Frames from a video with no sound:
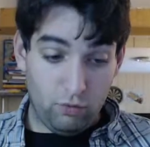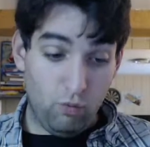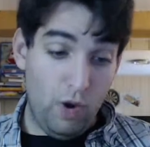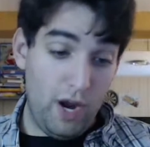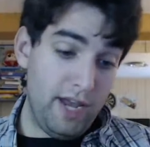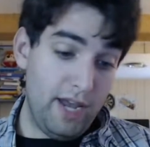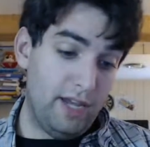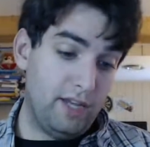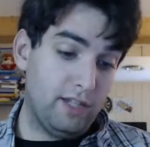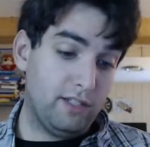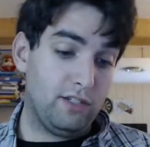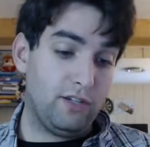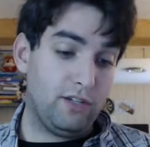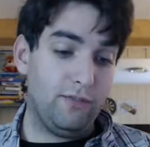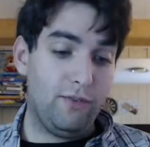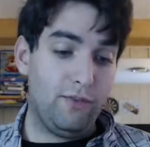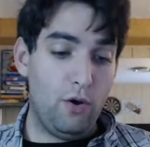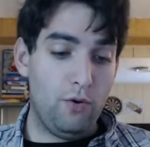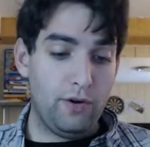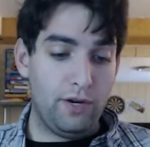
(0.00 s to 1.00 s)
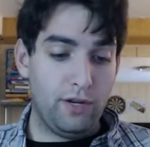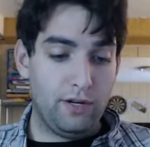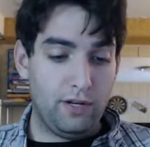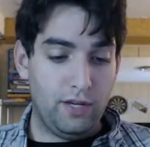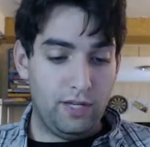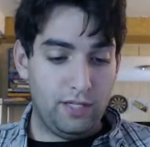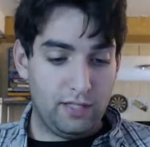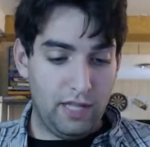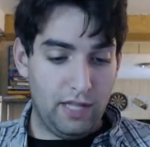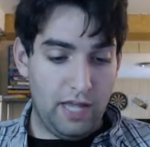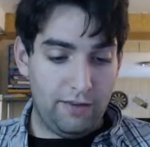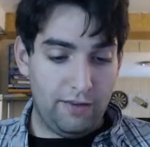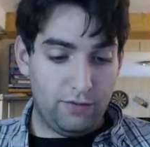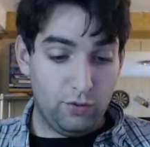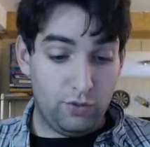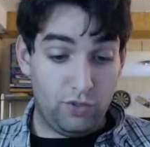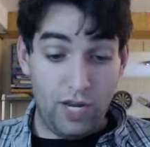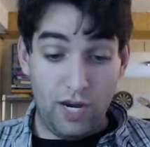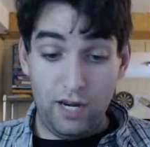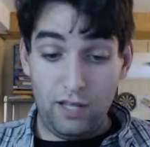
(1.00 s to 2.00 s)
Wade's devoted his life
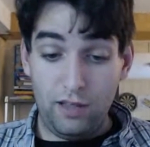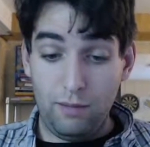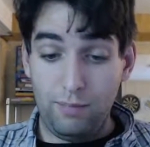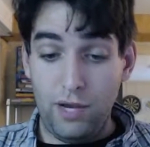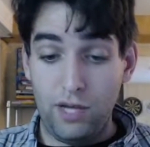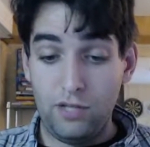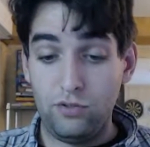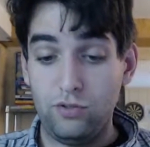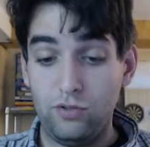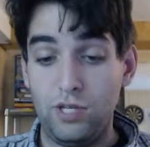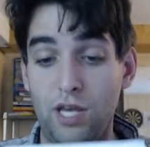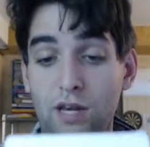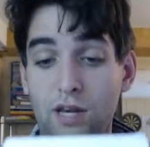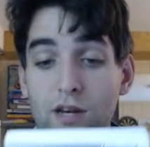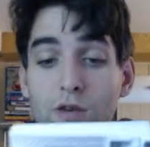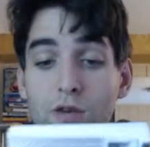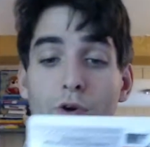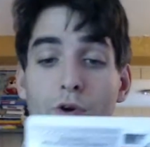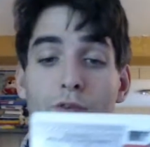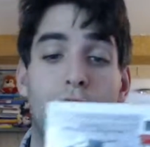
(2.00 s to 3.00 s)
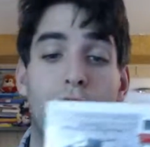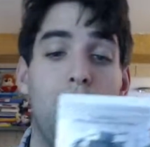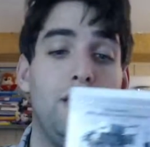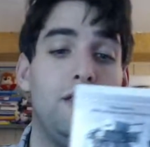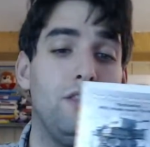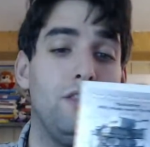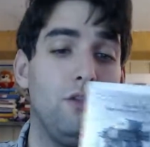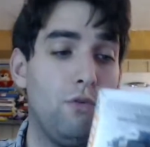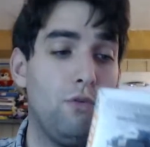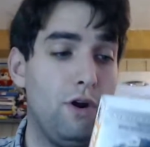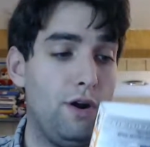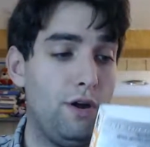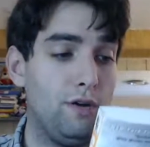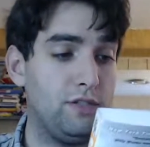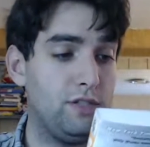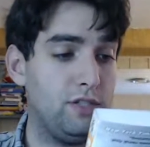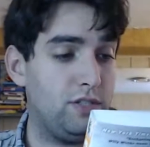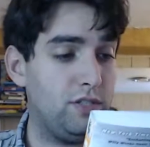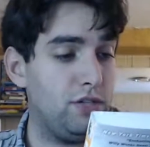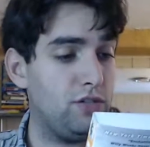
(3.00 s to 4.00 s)
to studying the puzzles hidden within the
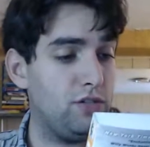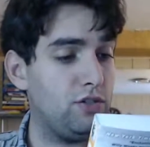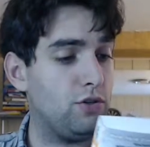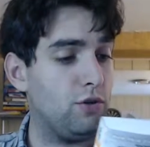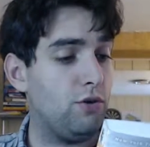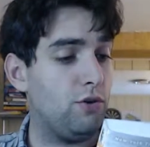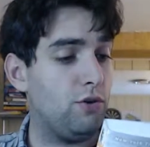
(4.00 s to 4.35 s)
world's digital